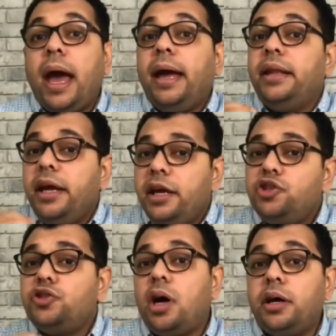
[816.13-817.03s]
And
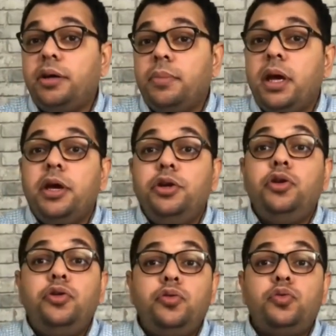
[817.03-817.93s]
each time you
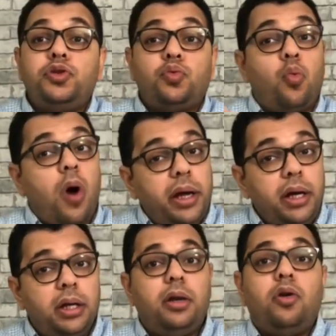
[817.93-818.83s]
use
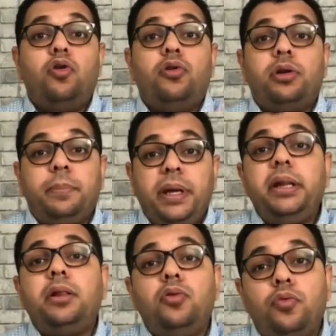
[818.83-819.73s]
while or
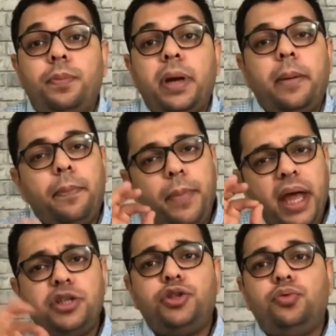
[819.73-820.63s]
repeat loop,
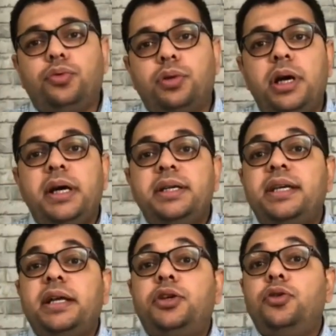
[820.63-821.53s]
make sure
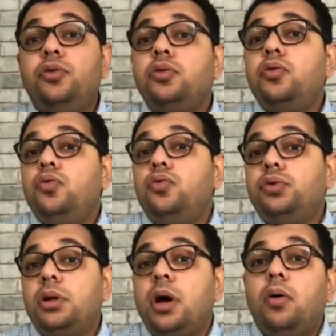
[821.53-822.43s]
that your
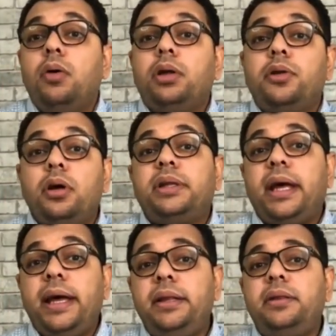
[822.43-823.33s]
code will not
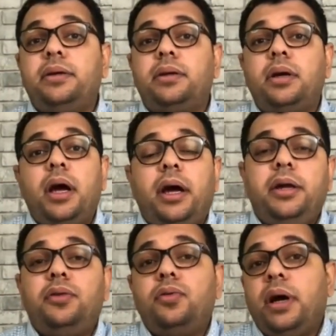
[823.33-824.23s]
enter
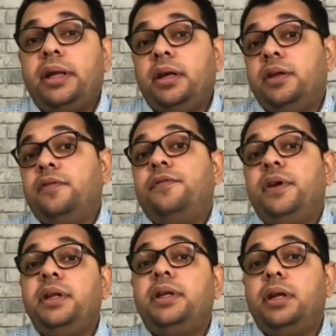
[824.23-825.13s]
into an
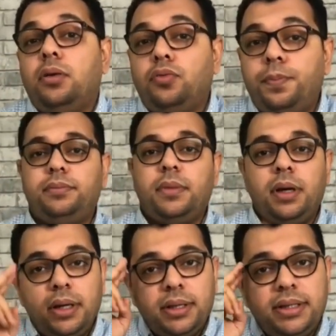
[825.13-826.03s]
infinity loop.
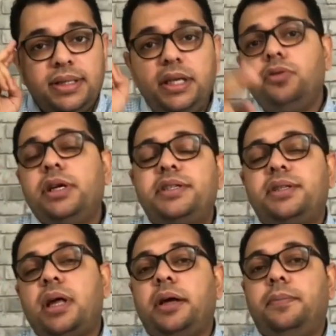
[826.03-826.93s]
See you next
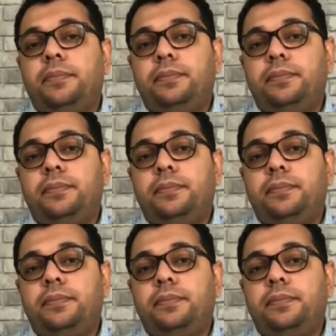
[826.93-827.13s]
time.